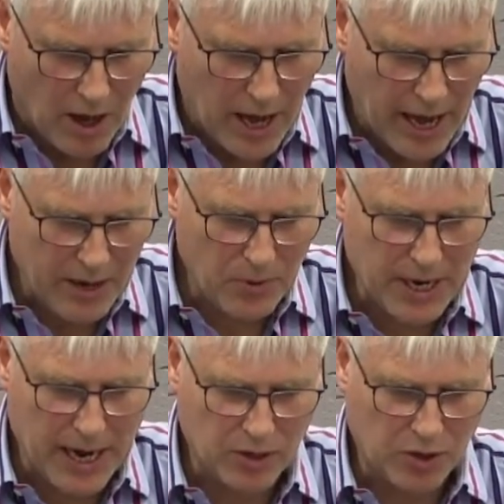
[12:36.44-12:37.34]
I would
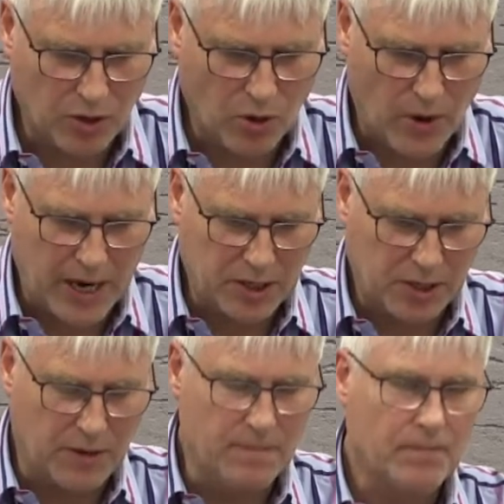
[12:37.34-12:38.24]
ask the
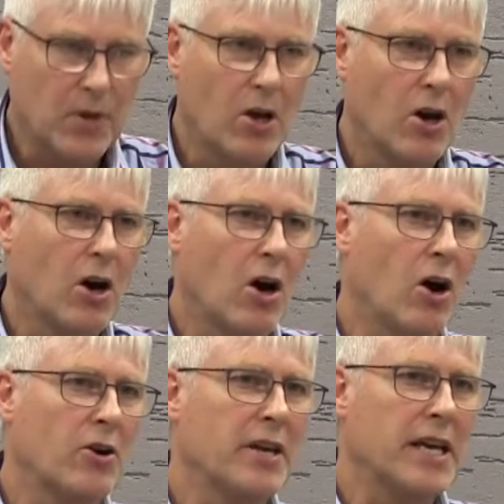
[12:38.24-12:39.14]
question,
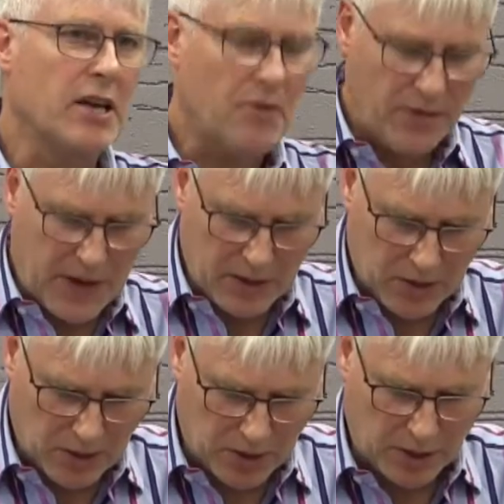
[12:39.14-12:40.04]
are
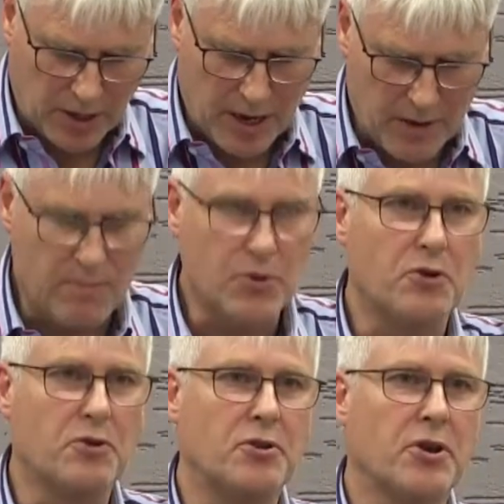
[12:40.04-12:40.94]
atheists
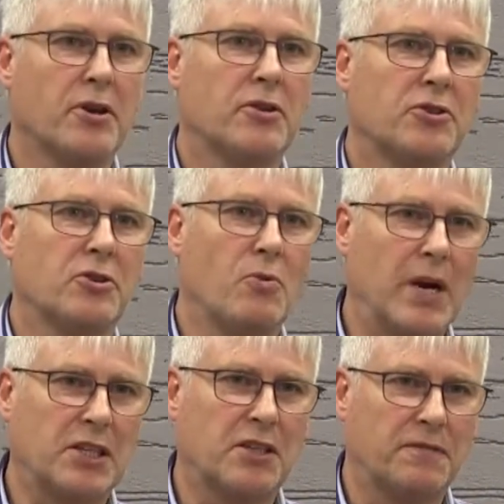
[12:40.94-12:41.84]
immune to
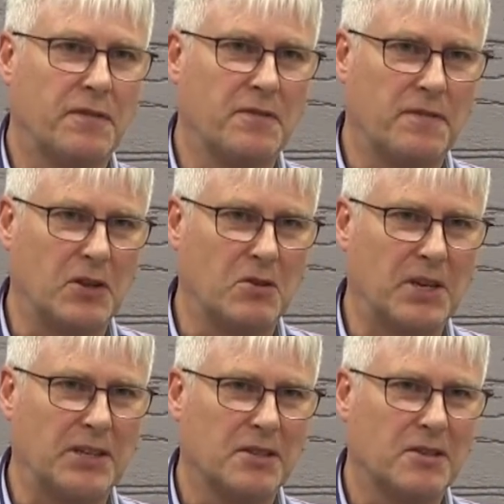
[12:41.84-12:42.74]
wish
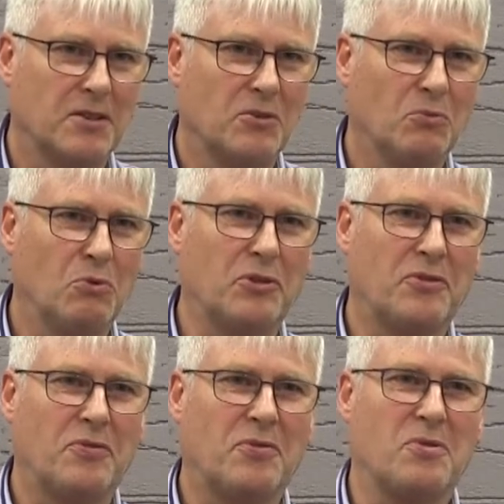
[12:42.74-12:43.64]
fulfillment?
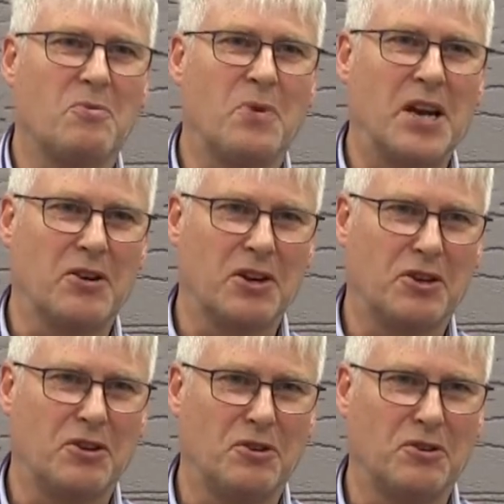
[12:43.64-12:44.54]
What we are
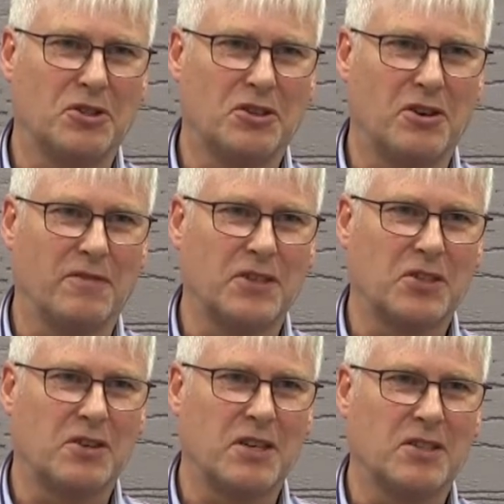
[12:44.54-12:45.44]
accused of as
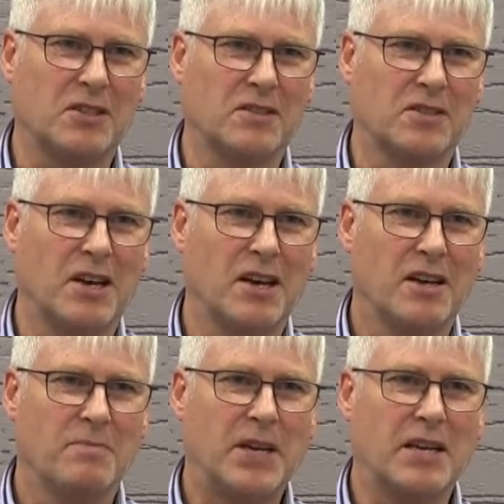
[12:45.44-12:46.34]
Christians,
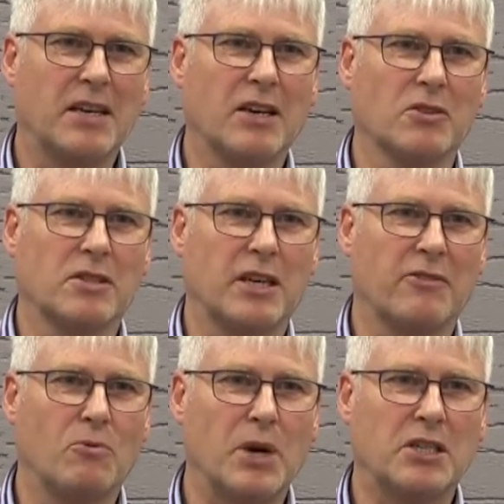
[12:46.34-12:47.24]
being guilty
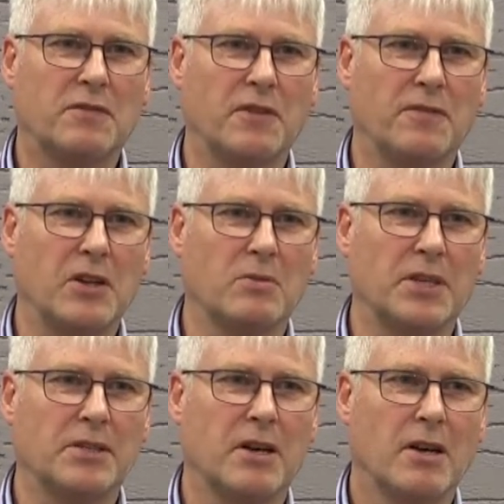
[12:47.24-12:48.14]
of wish
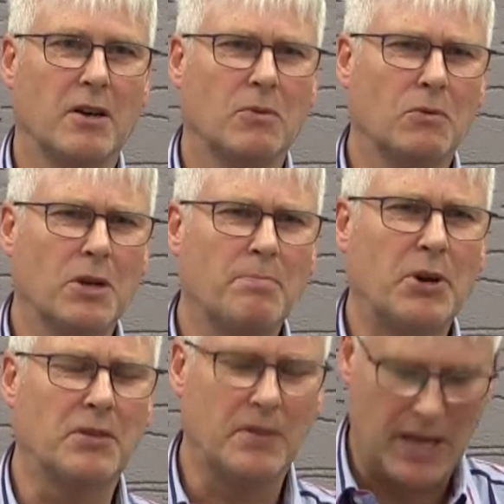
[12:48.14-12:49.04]
fulfillment. What
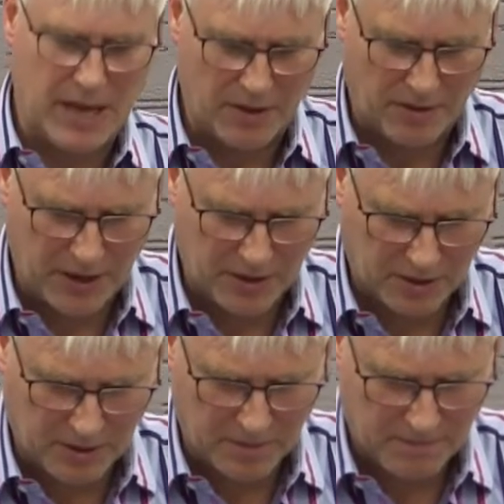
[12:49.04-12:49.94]
about the atheist?